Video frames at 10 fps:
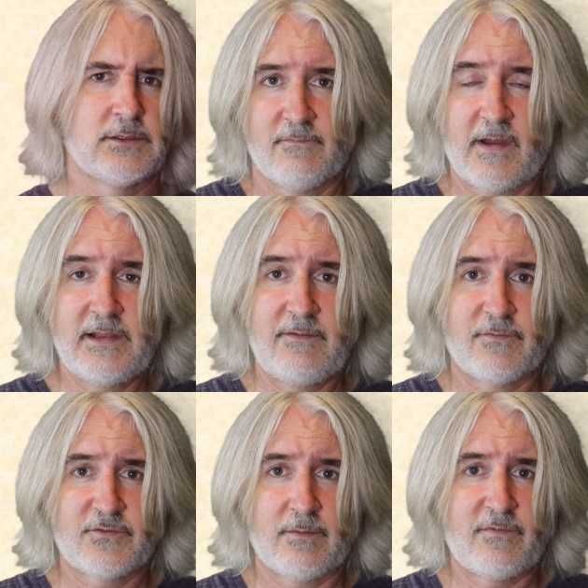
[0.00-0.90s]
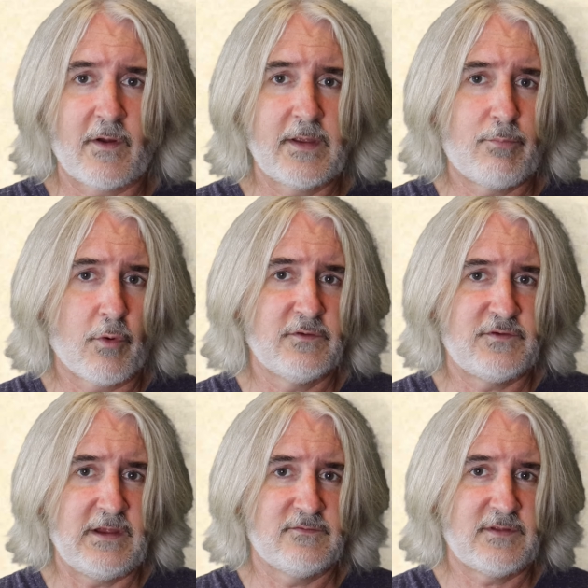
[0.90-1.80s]
Finally, for some very important
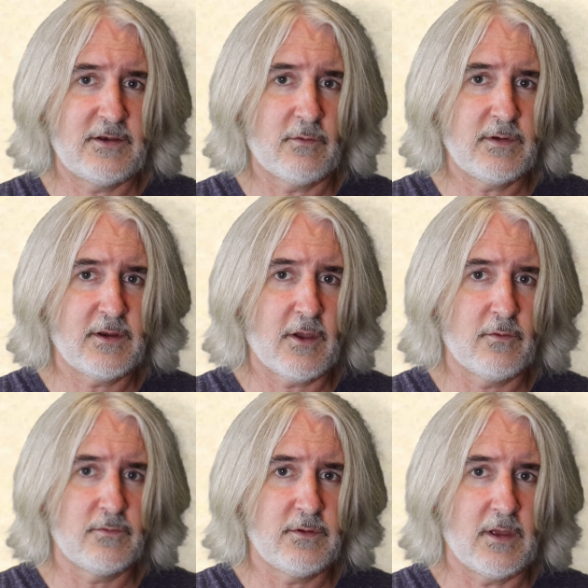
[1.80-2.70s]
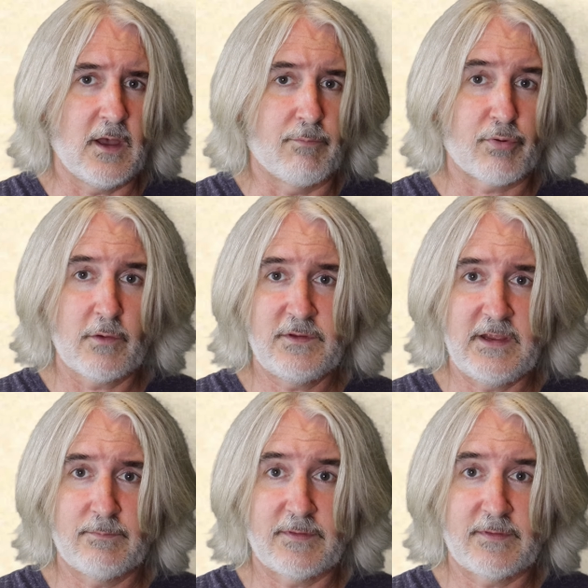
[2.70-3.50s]
genes, they don't encode a protein,